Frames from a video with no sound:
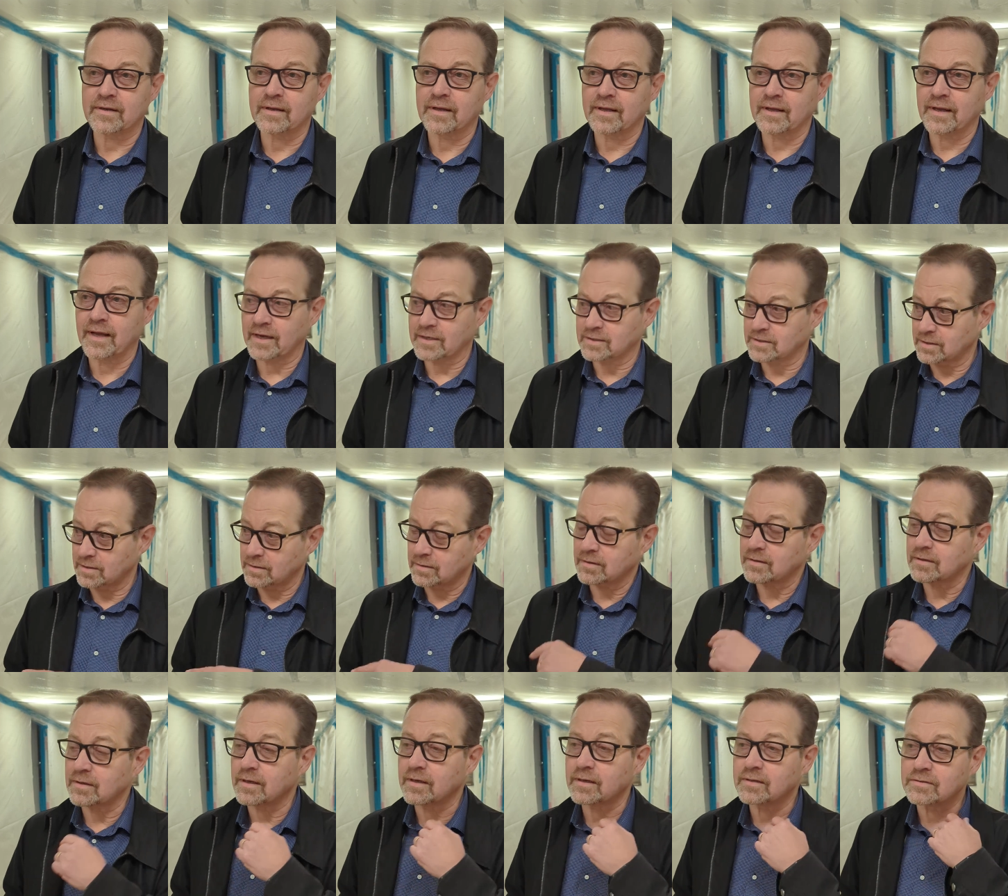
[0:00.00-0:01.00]
And actually,
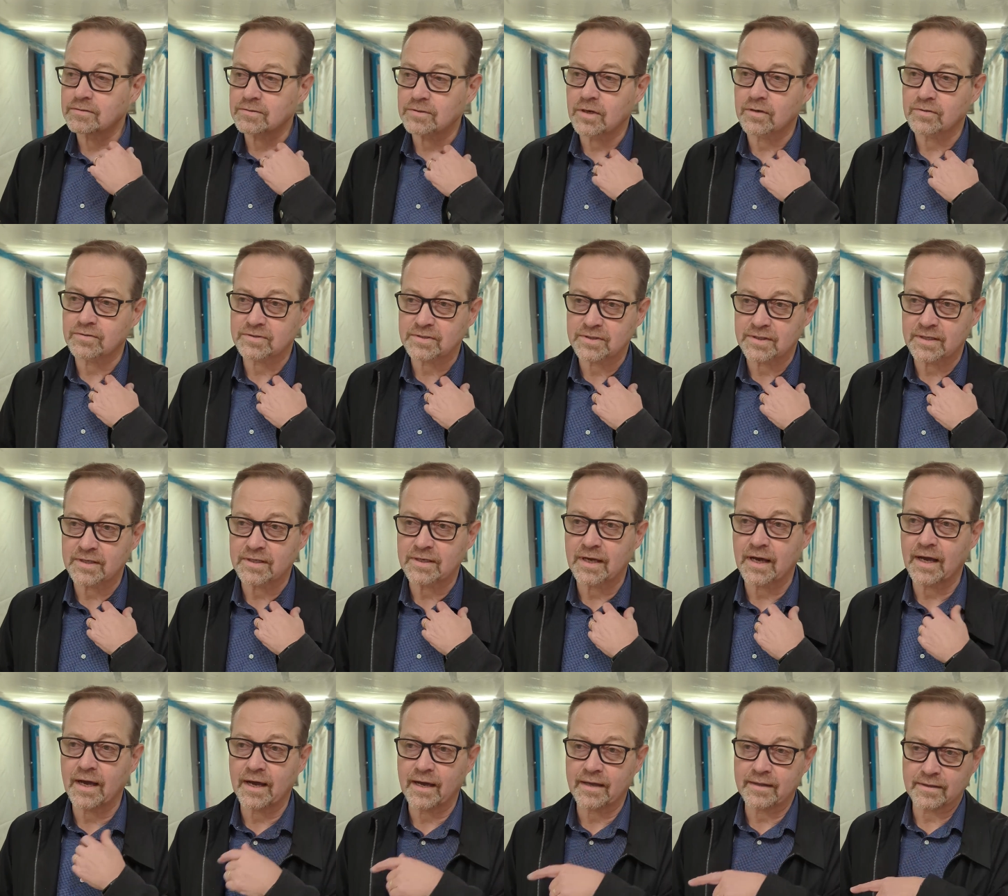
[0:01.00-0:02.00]
Joe,
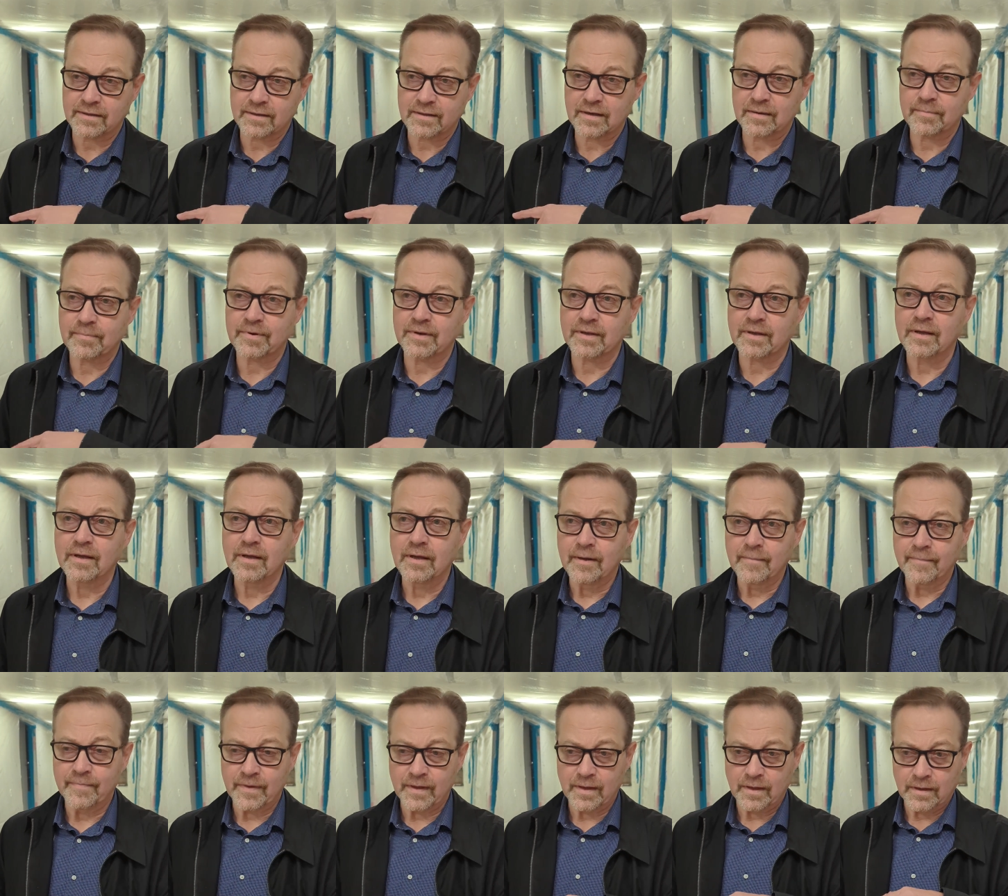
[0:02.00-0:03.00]
CEI, the company,
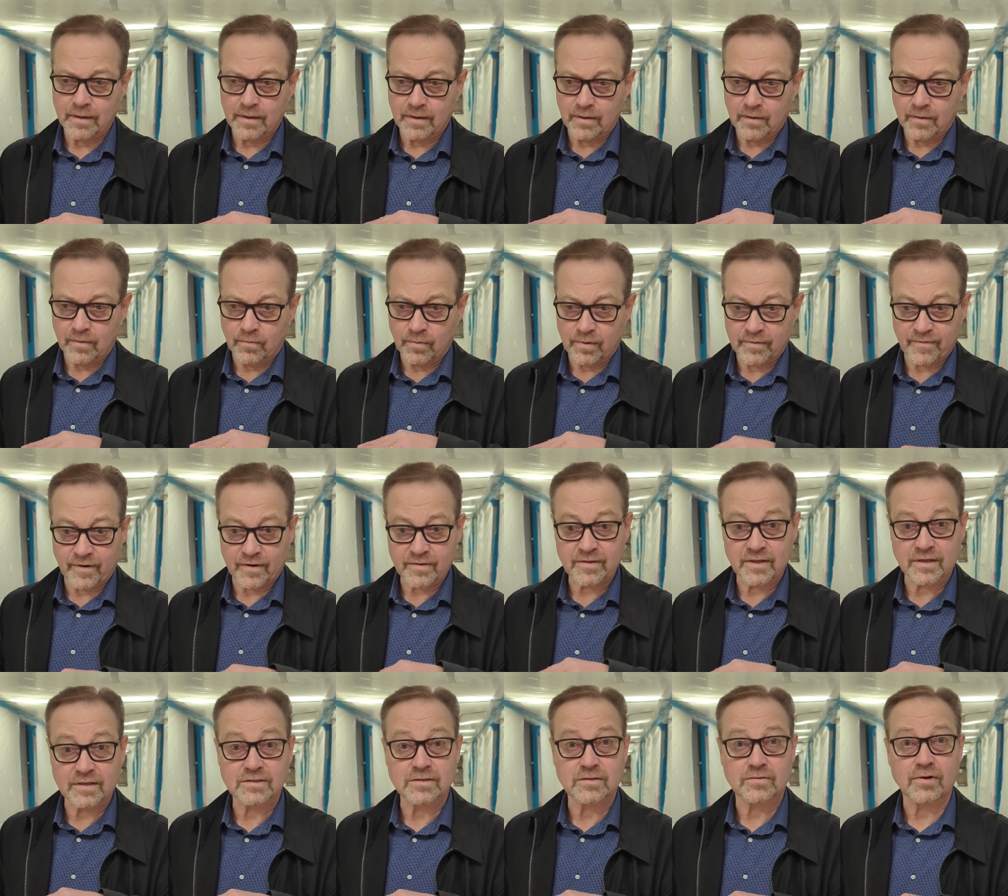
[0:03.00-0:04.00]
one of our
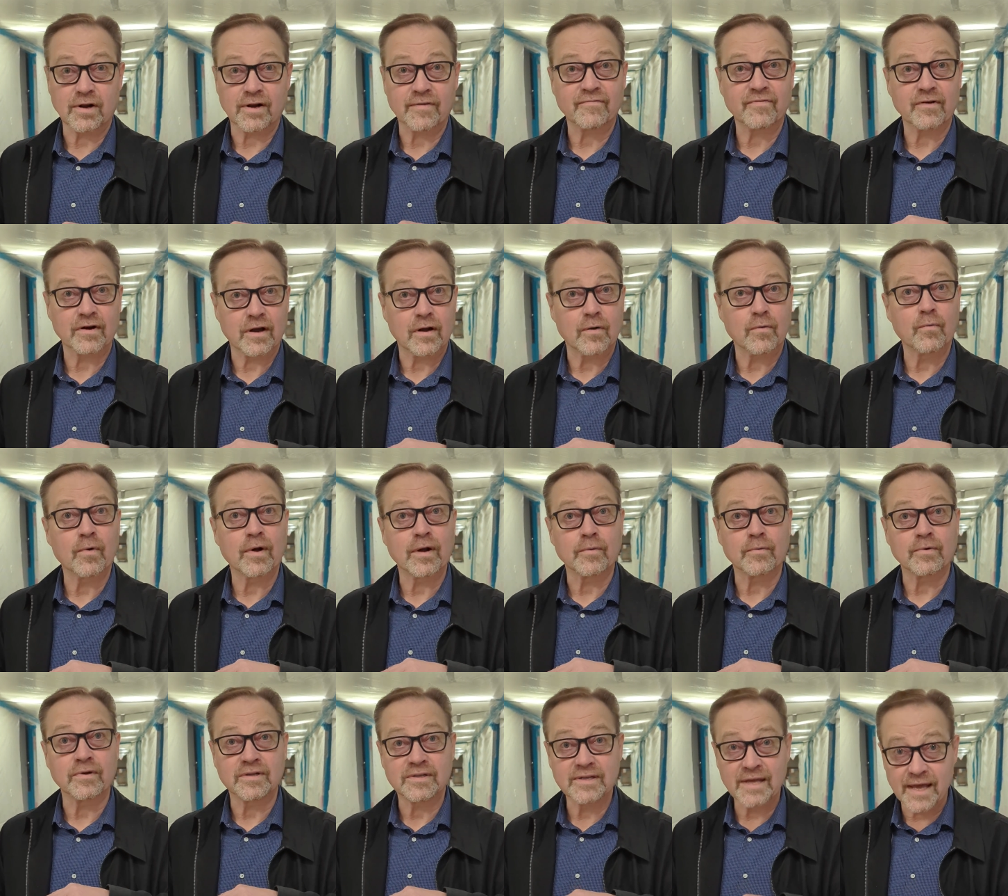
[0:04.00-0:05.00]
things to try to figure out what
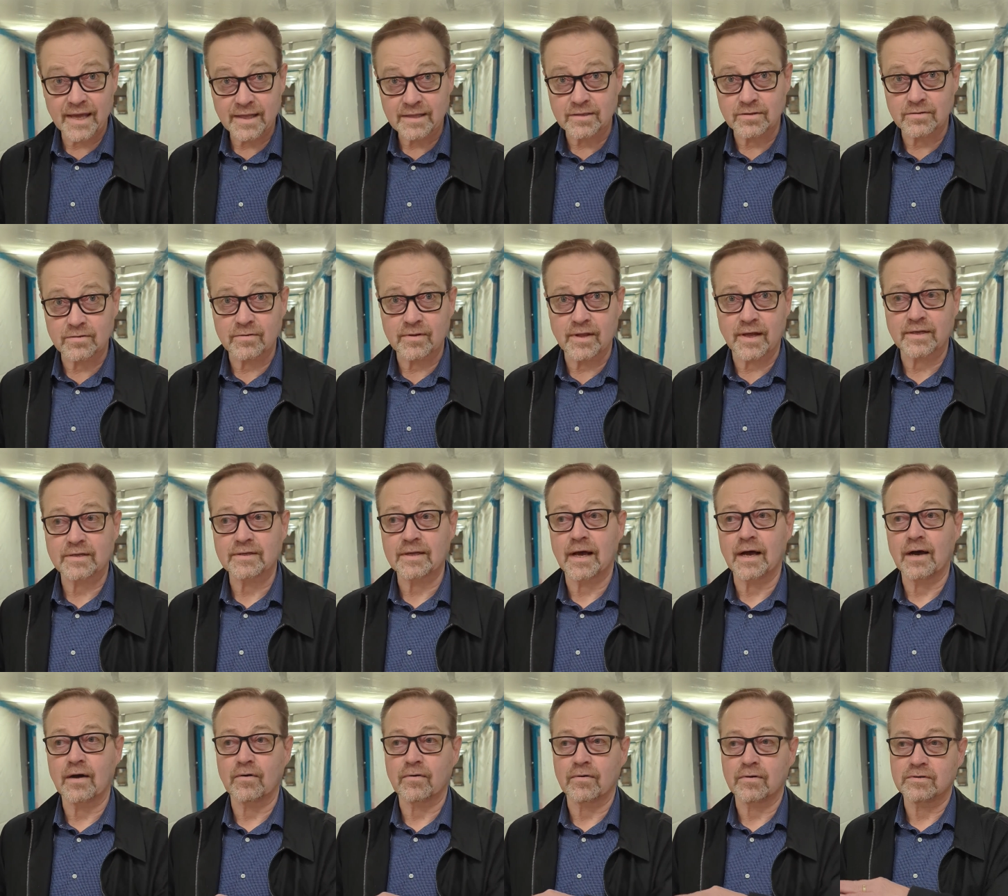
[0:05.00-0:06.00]
it would take to do that
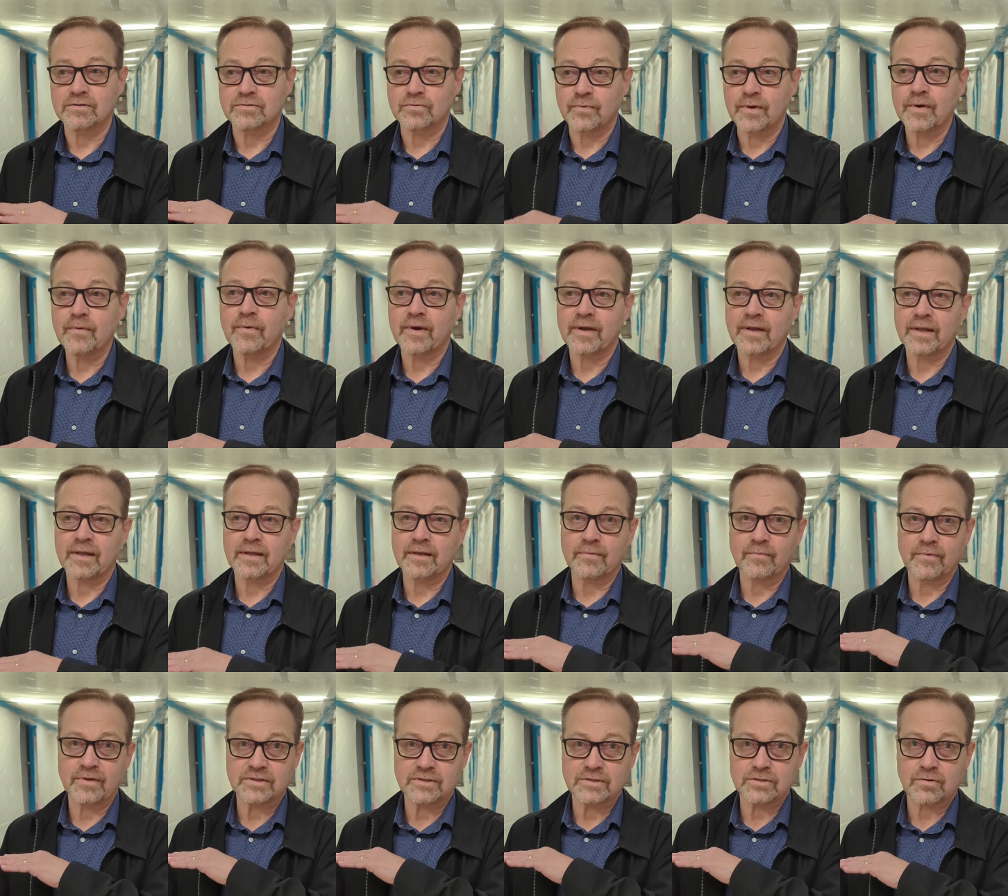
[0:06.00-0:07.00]
tower is we went in
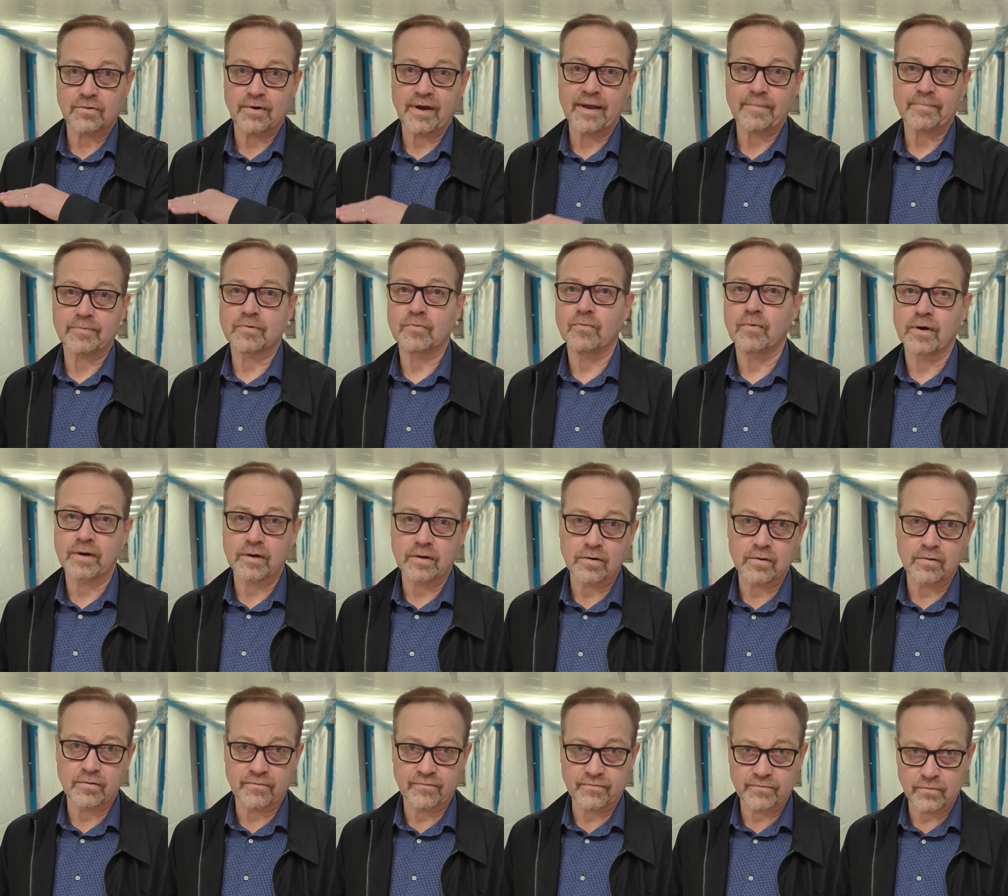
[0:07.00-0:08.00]
and we scraped one
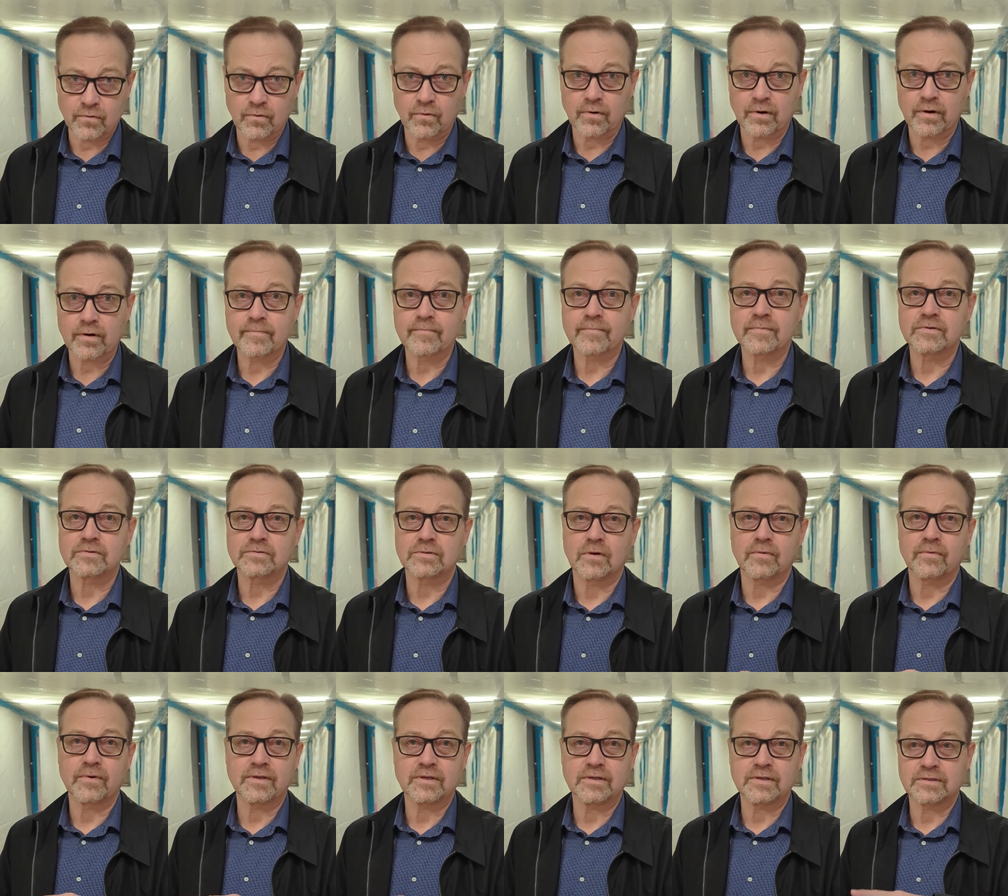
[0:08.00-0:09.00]
whole floor.
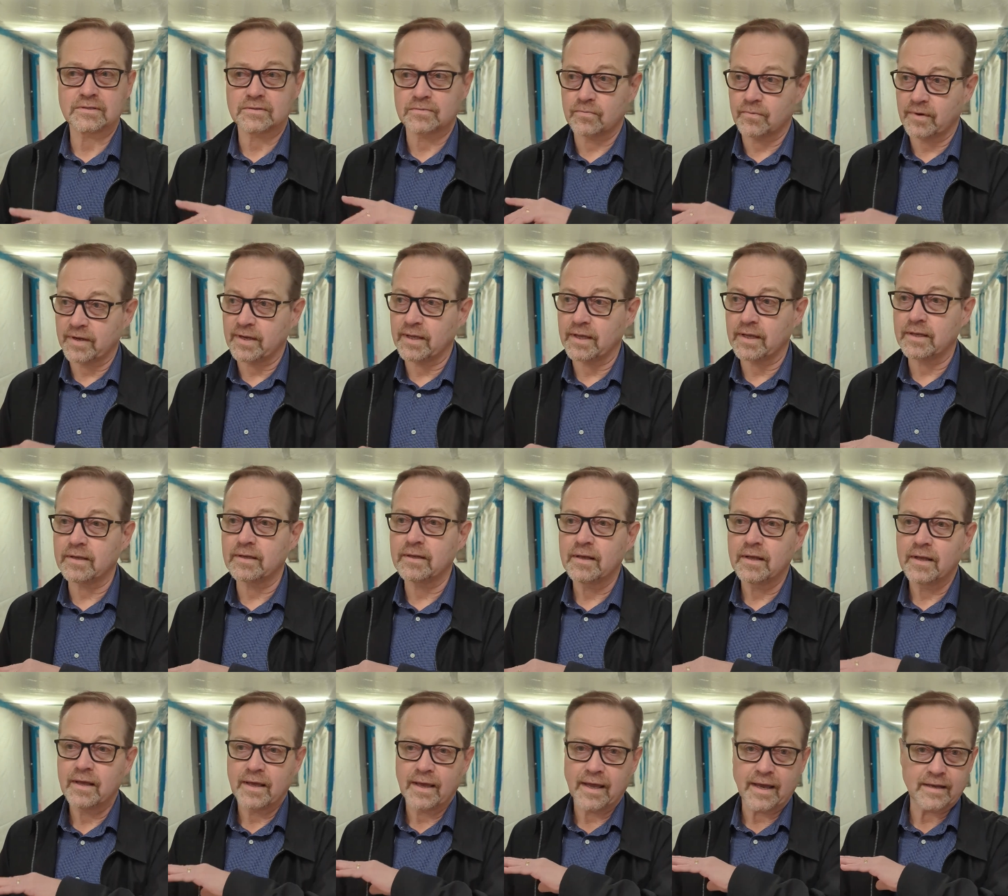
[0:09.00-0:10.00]
So we just went in,
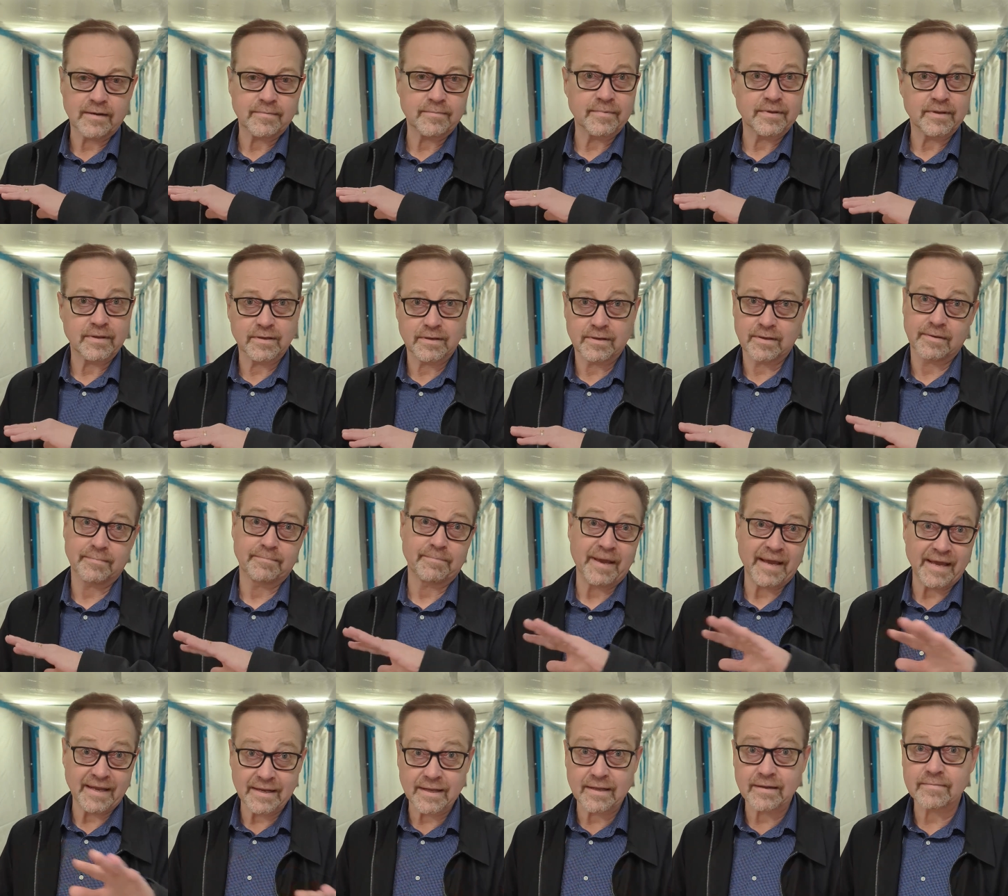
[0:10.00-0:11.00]
had them
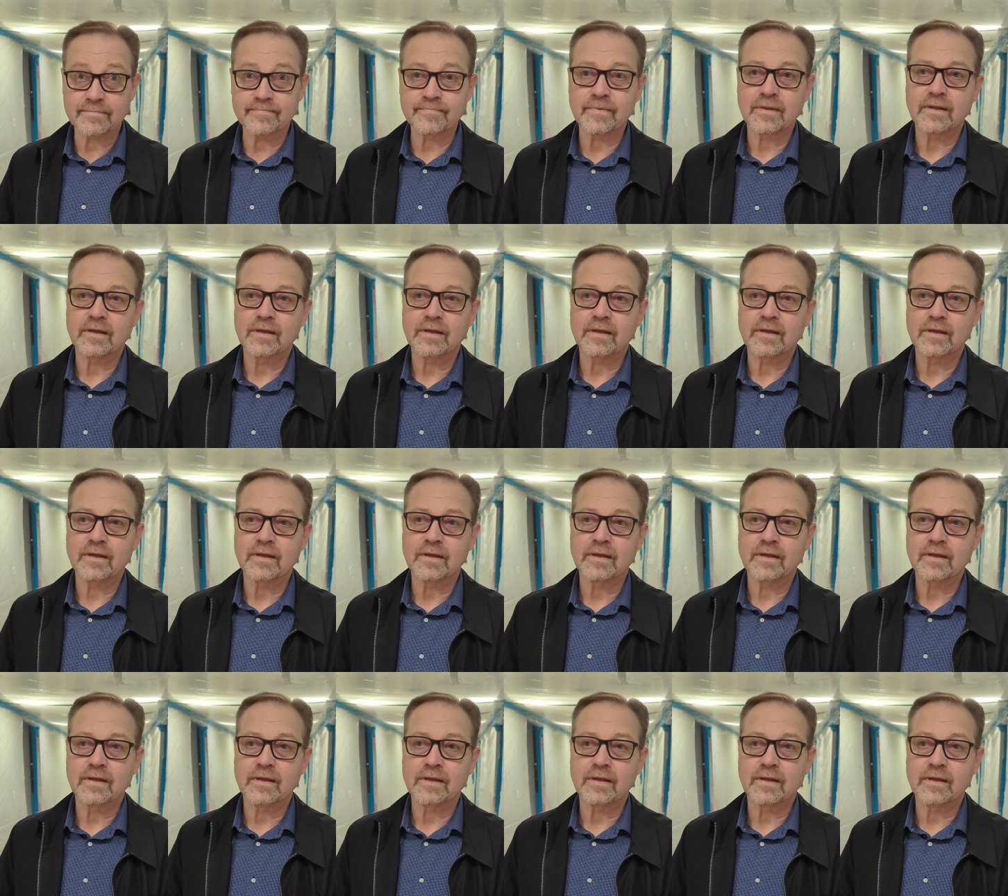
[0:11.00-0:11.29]
abate it,